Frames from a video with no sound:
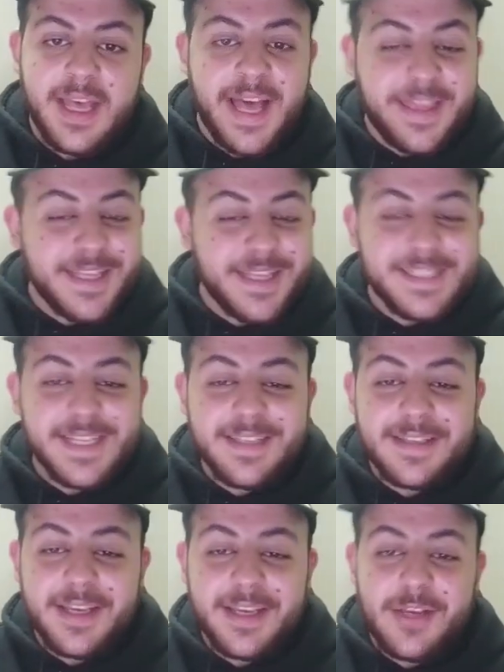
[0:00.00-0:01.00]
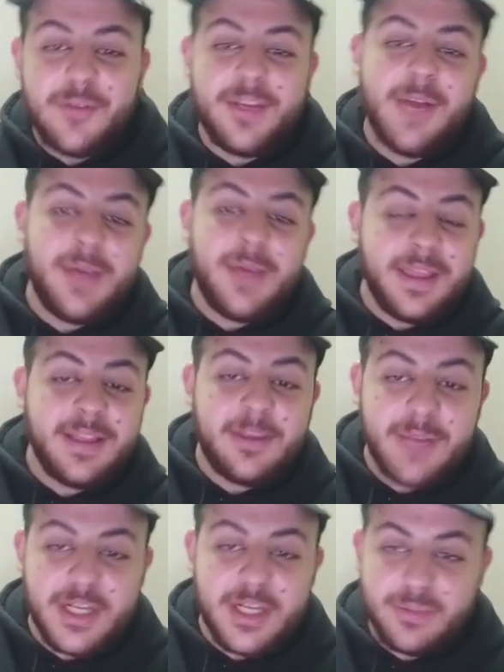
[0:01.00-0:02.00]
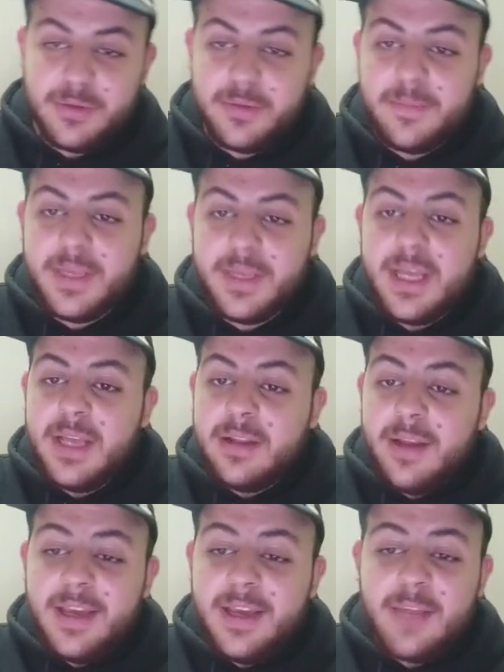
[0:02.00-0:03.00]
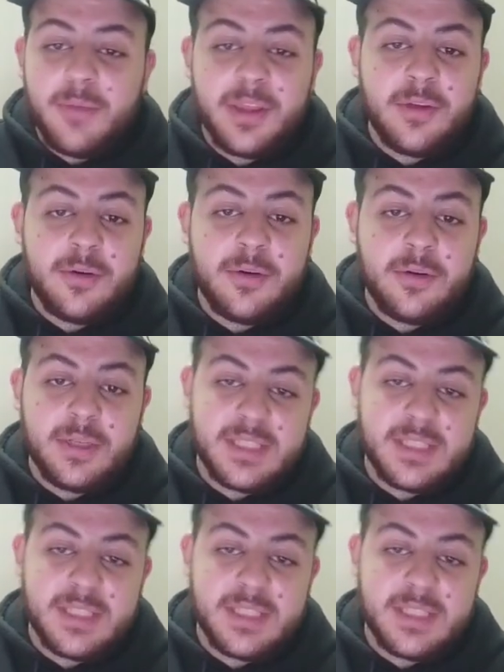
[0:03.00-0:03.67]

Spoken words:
And that's it. You're now in the new dashboard. Log in with your